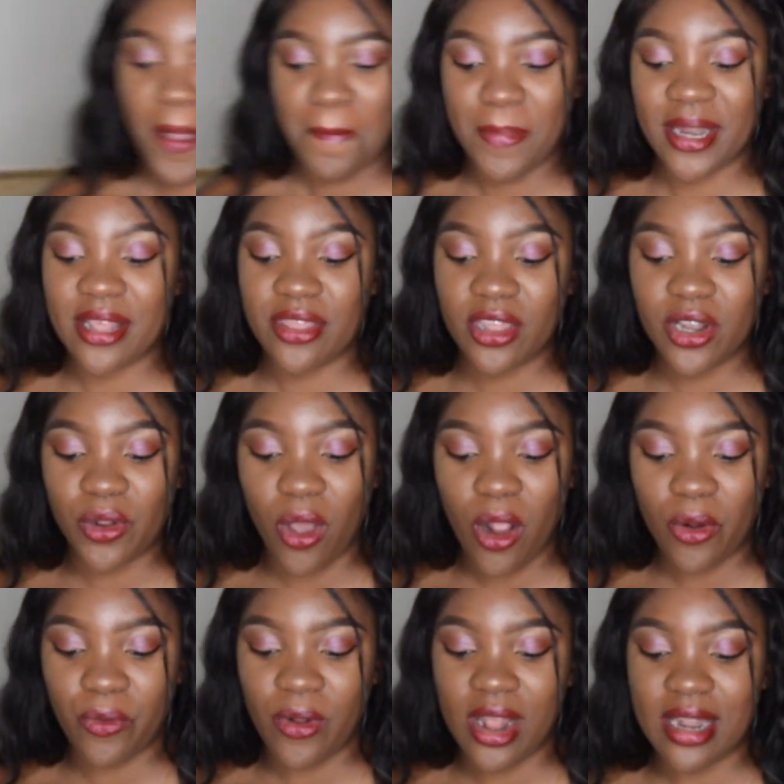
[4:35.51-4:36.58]
But in the
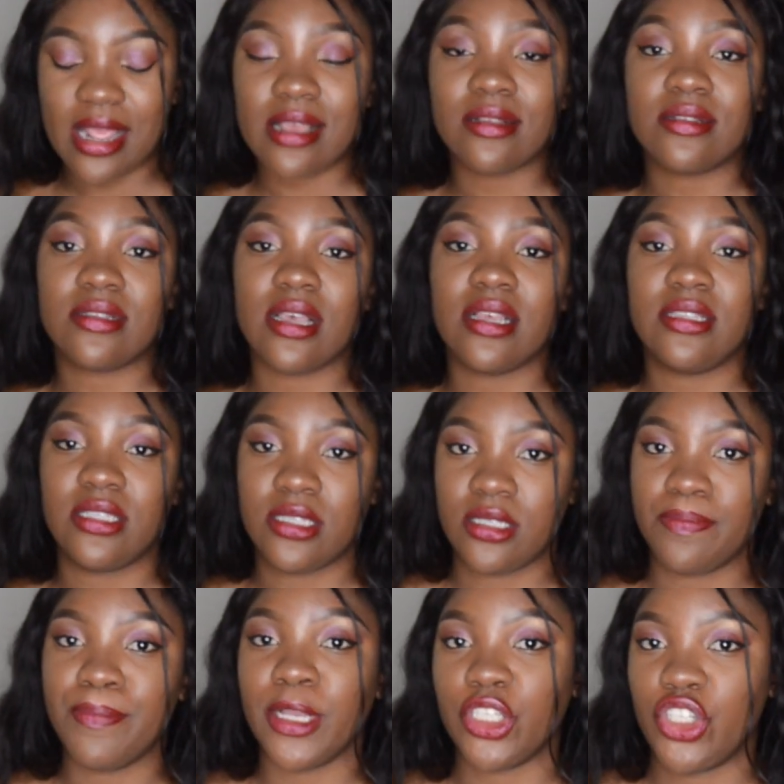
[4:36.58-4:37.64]
long run,
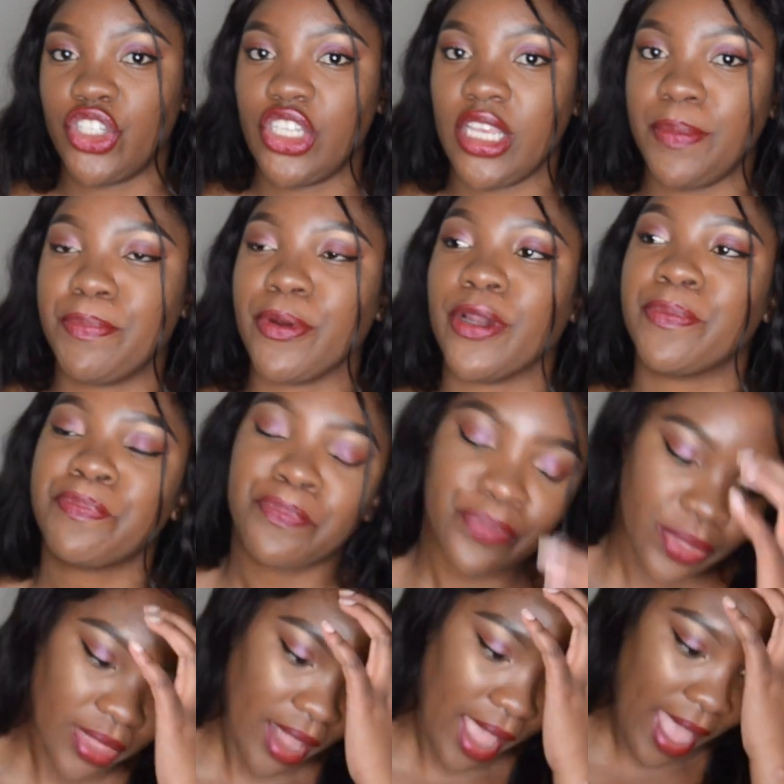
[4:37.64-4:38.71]
it's much cheaper.
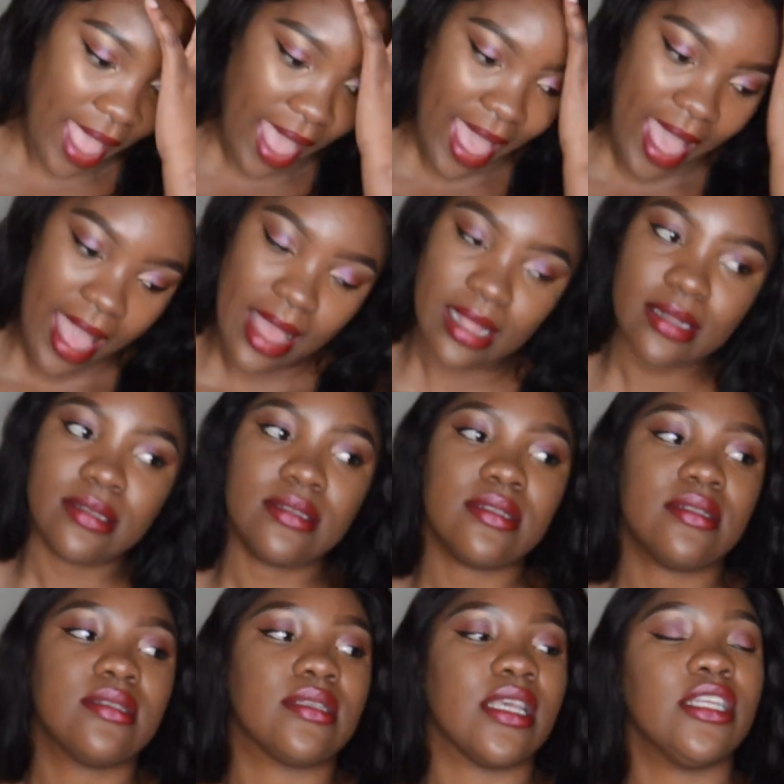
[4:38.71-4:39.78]

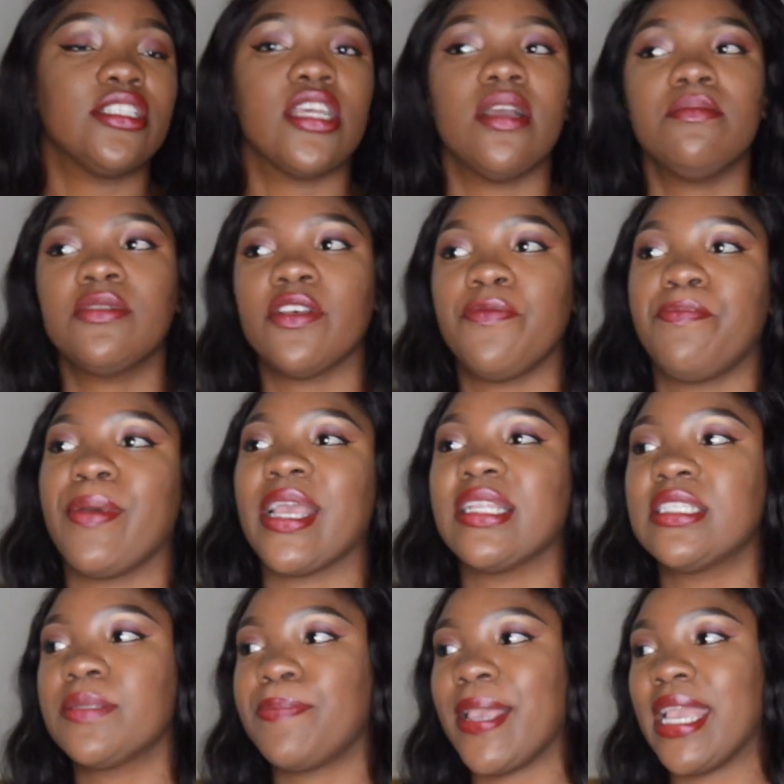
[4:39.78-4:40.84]
And in terms of
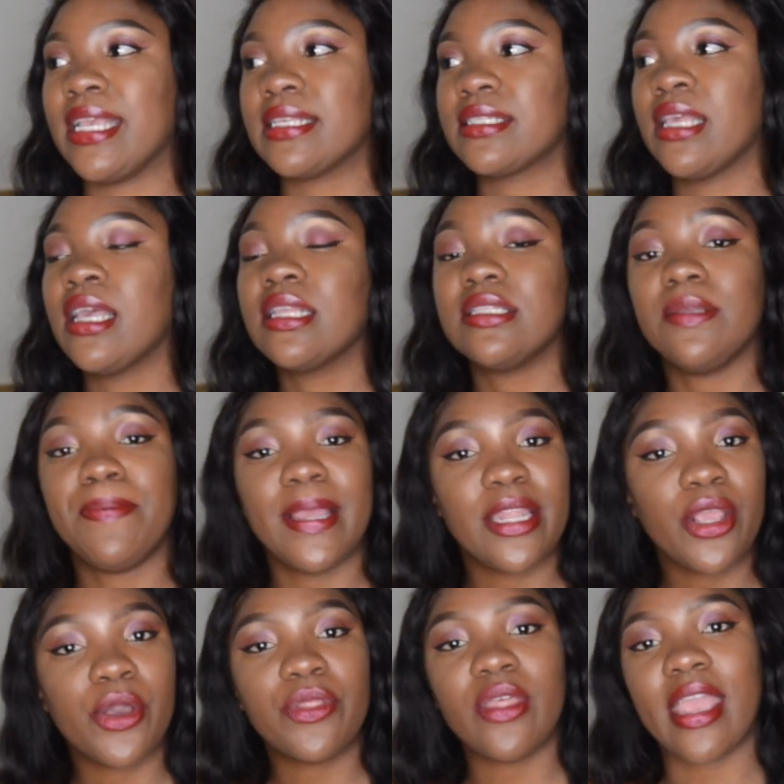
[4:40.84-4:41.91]
bed space,
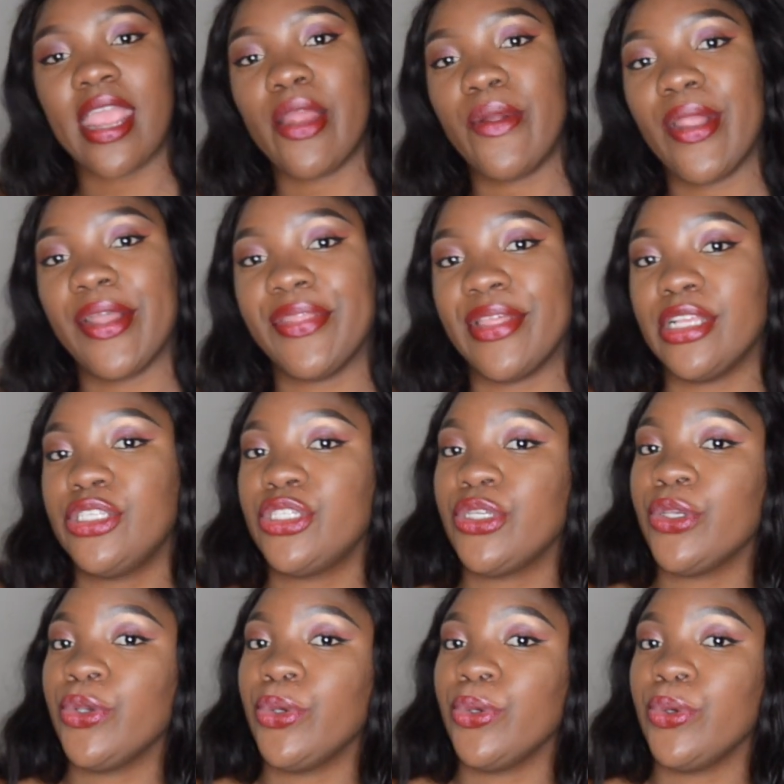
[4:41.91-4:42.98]
depending on the area that
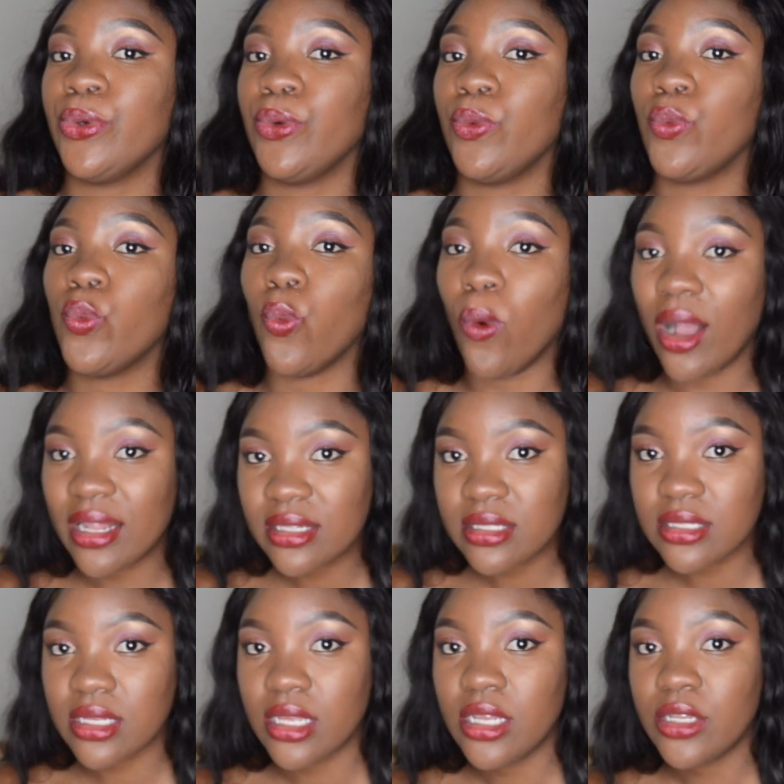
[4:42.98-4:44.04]
you
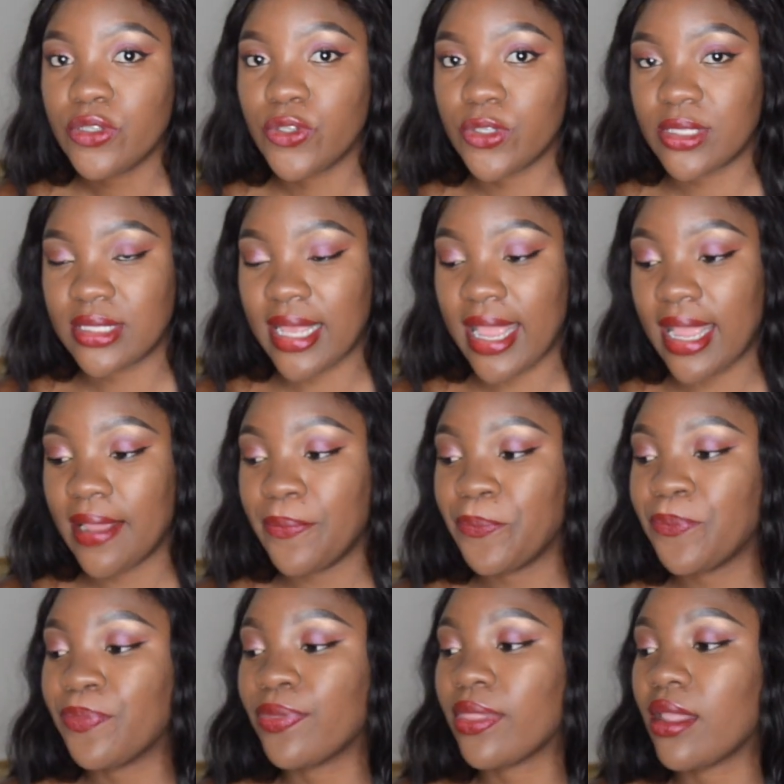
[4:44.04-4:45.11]
want to stay,
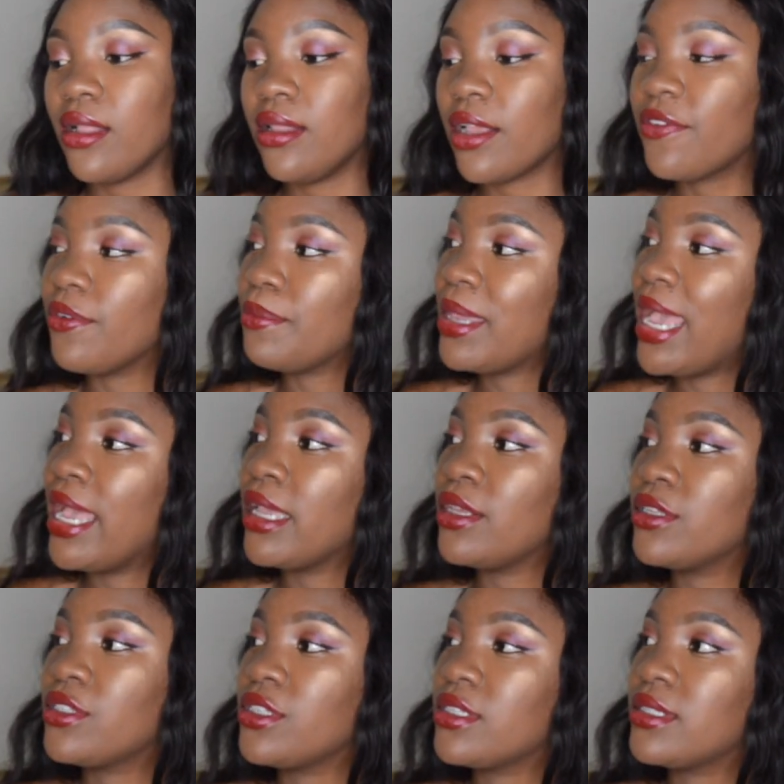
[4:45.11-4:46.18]
like for me, I
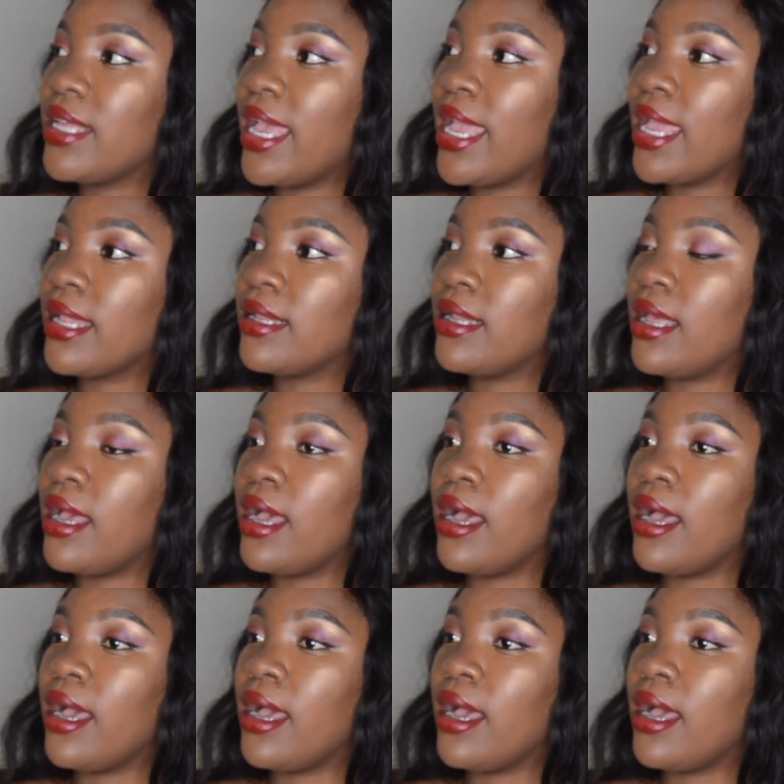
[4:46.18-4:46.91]
used to stay in